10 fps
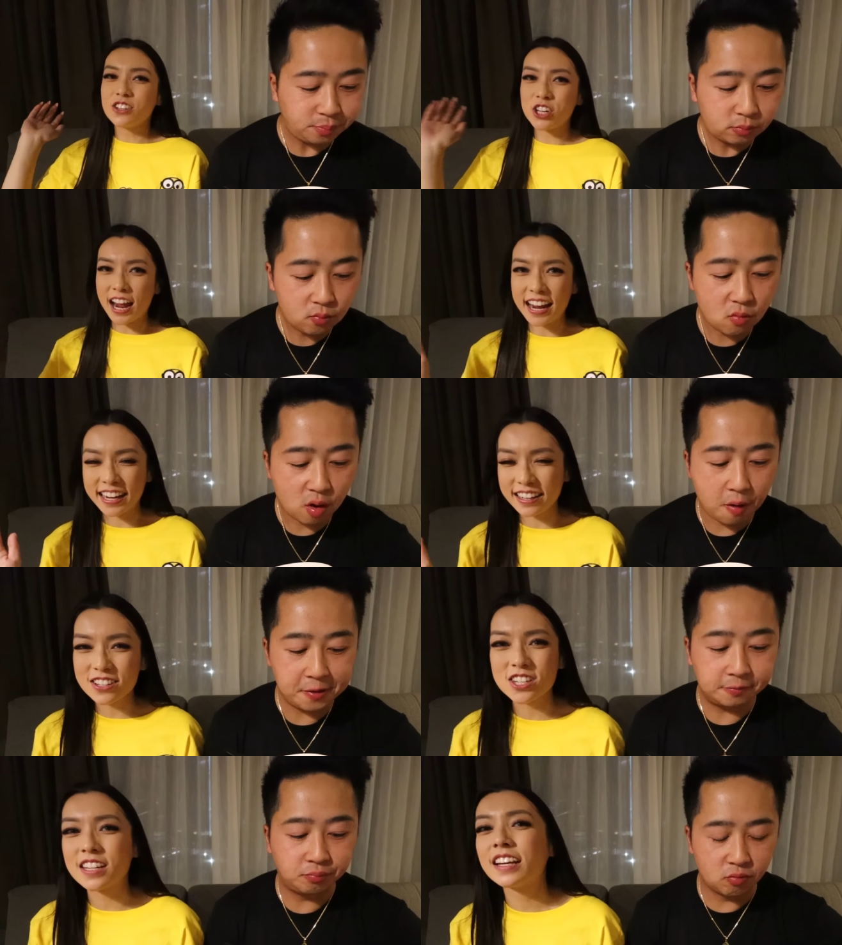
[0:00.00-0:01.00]

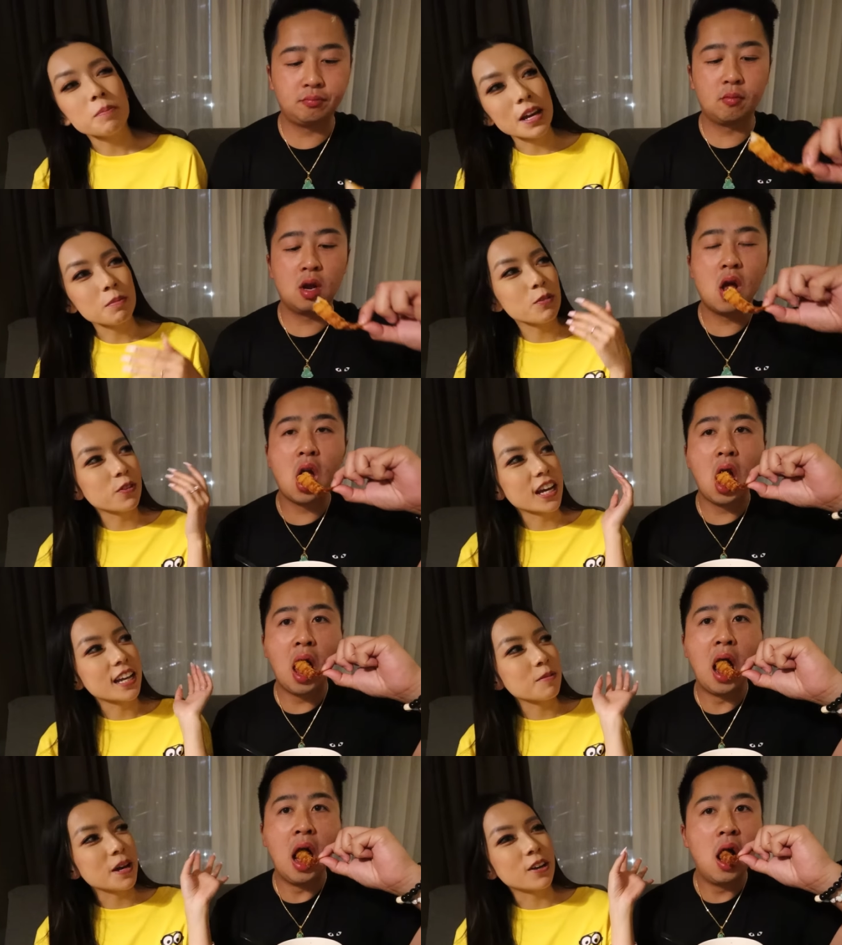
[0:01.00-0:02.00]
Speaker 1: changed. It made me forget
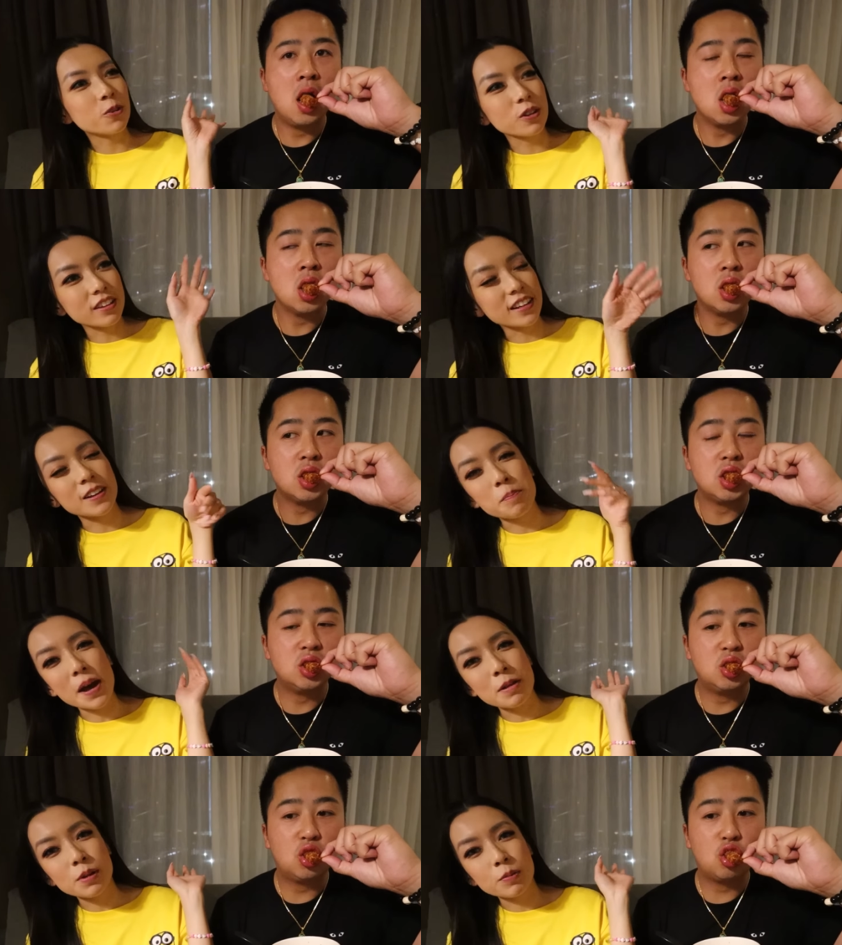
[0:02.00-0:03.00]
about all the bad